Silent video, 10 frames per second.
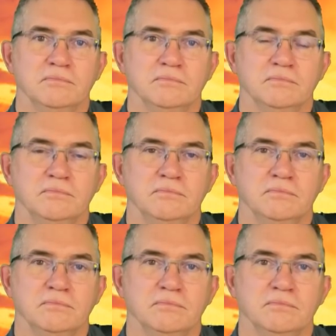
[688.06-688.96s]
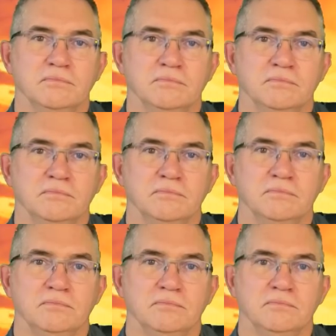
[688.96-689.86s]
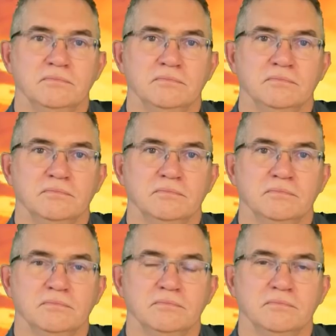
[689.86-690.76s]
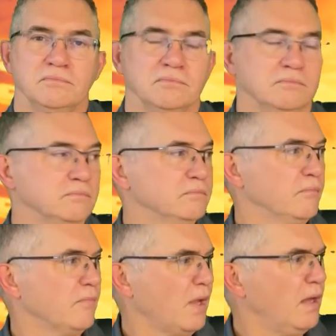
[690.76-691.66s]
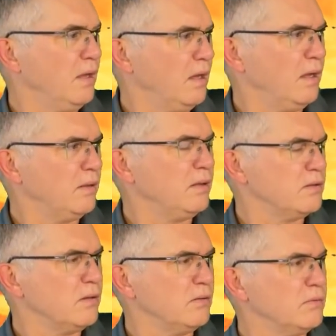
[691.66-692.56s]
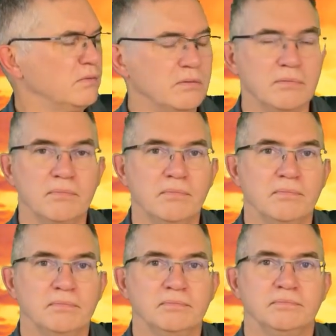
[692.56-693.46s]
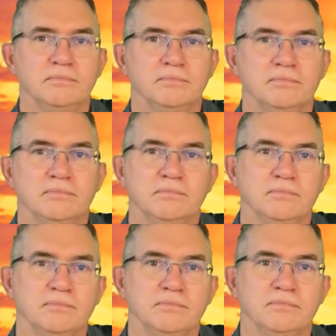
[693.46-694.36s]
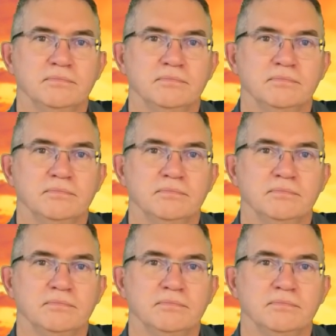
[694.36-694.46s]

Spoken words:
[no speech]